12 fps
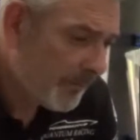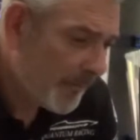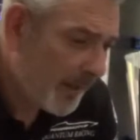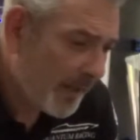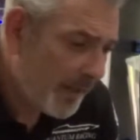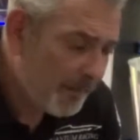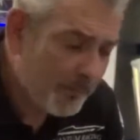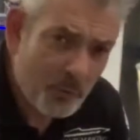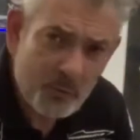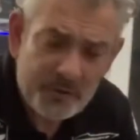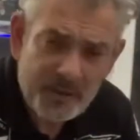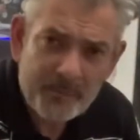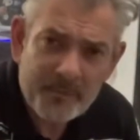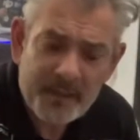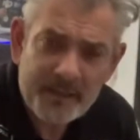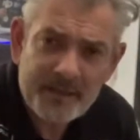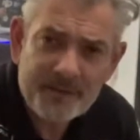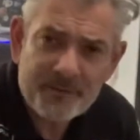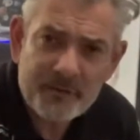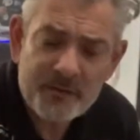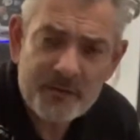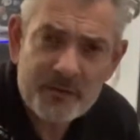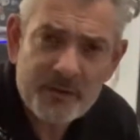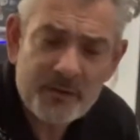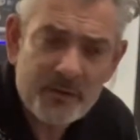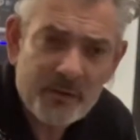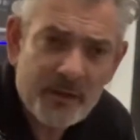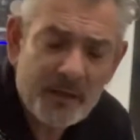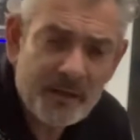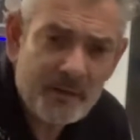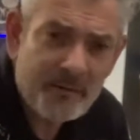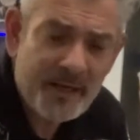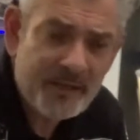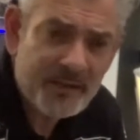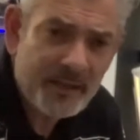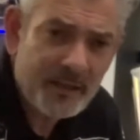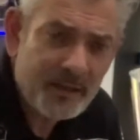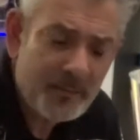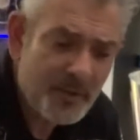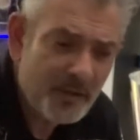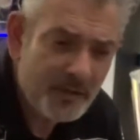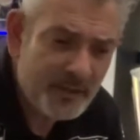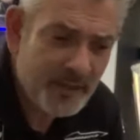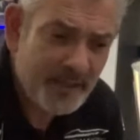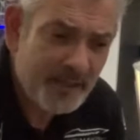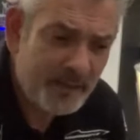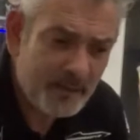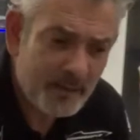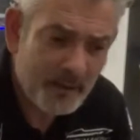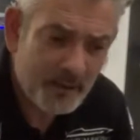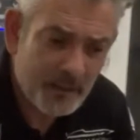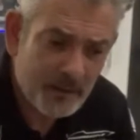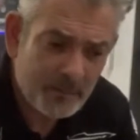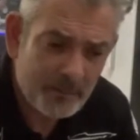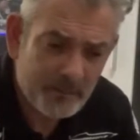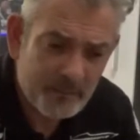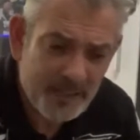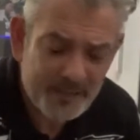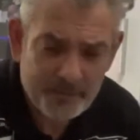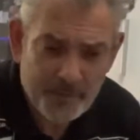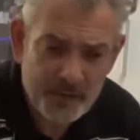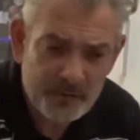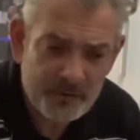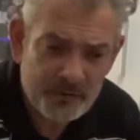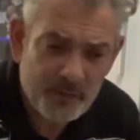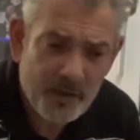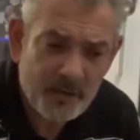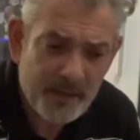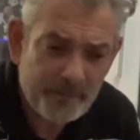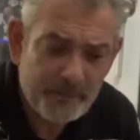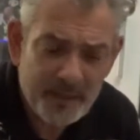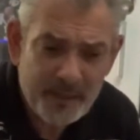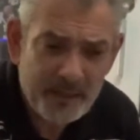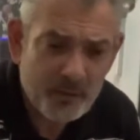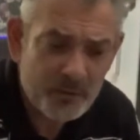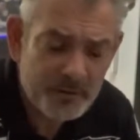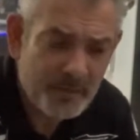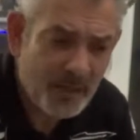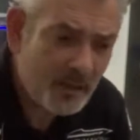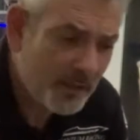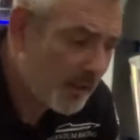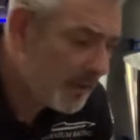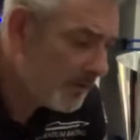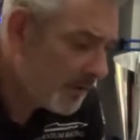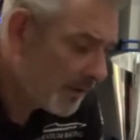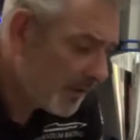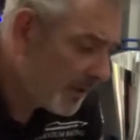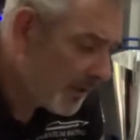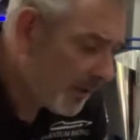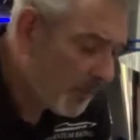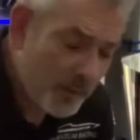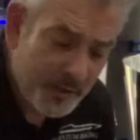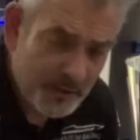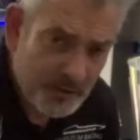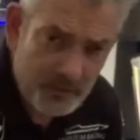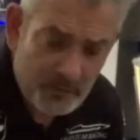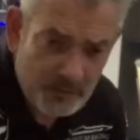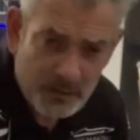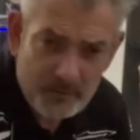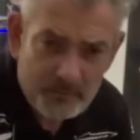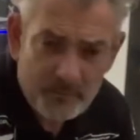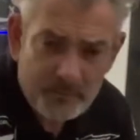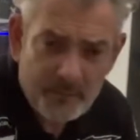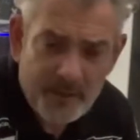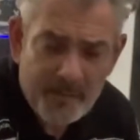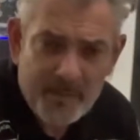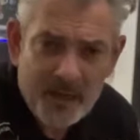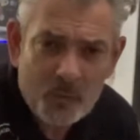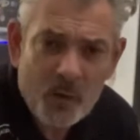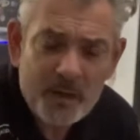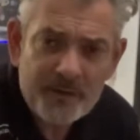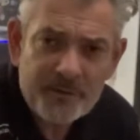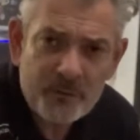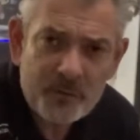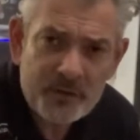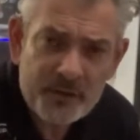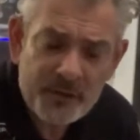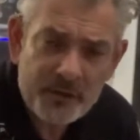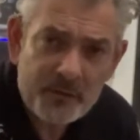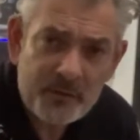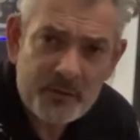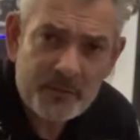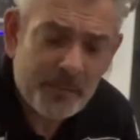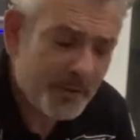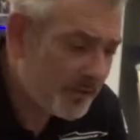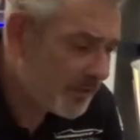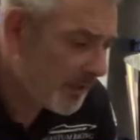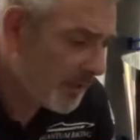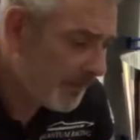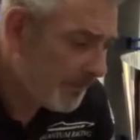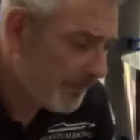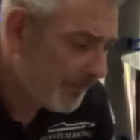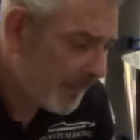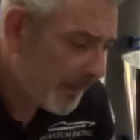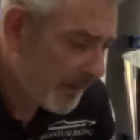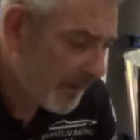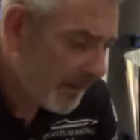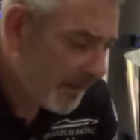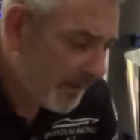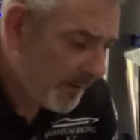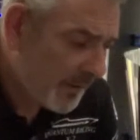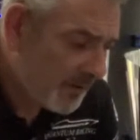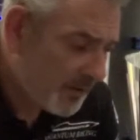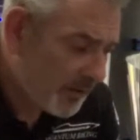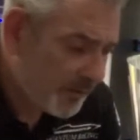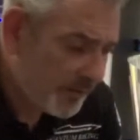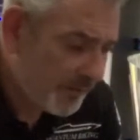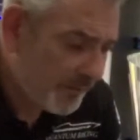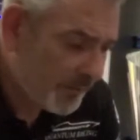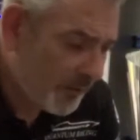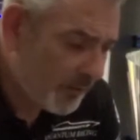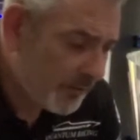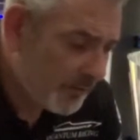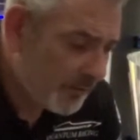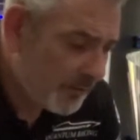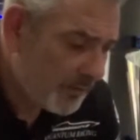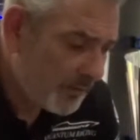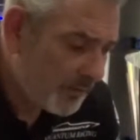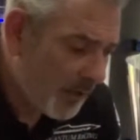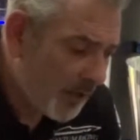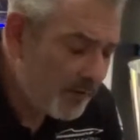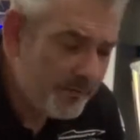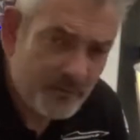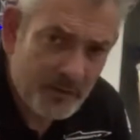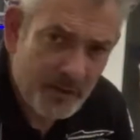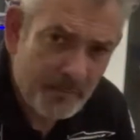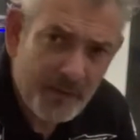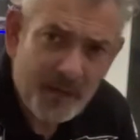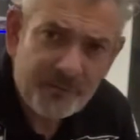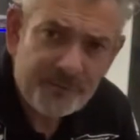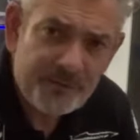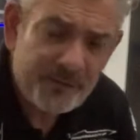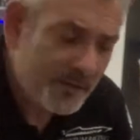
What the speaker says: It brought something different to the racing community, as opposed to OMP or Sparco, which they make wonderful suits, but these guys have gone over and above